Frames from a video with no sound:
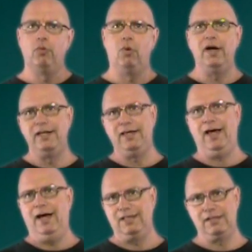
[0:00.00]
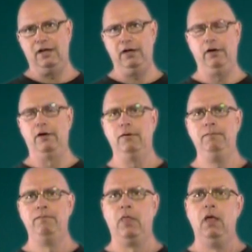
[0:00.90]
white cast iron,
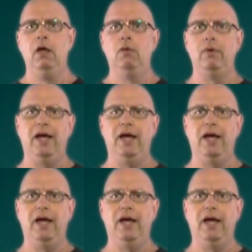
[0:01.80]
we